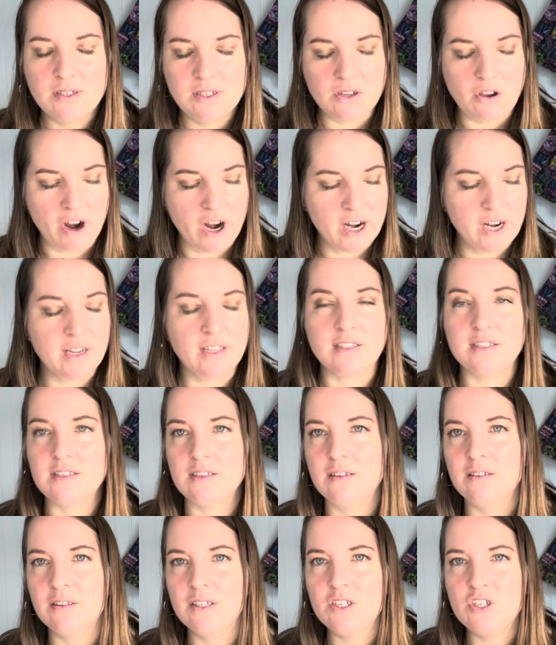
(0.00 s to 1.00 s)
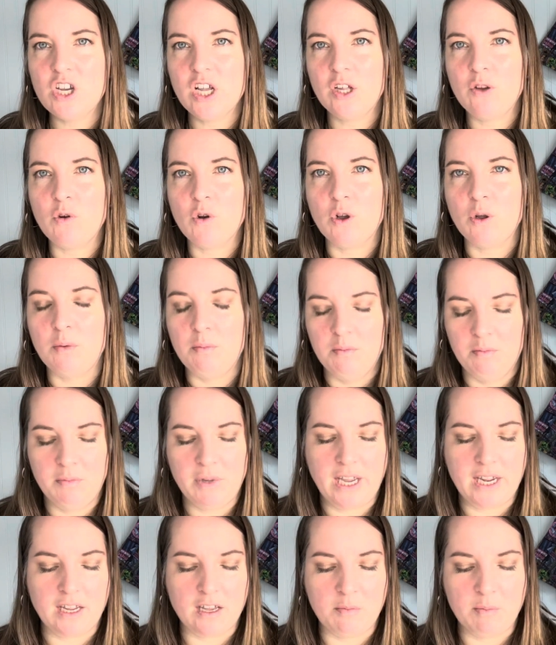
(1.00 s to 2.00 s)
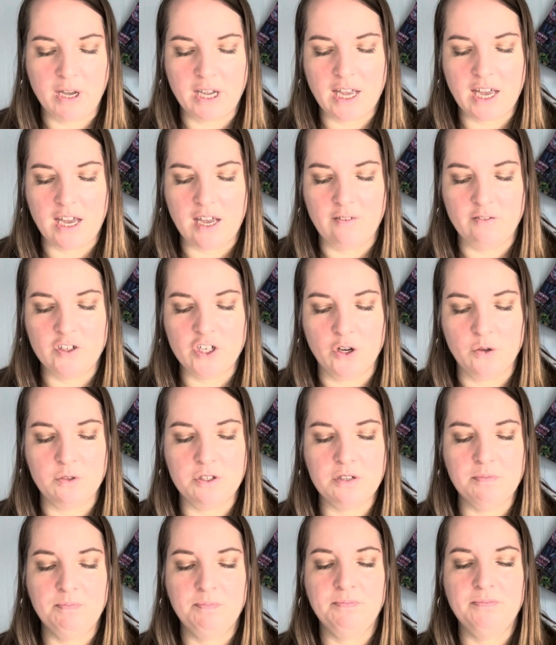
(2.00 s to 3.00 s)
Sorry, it's the Jelly Roll Blanket by KF Jones.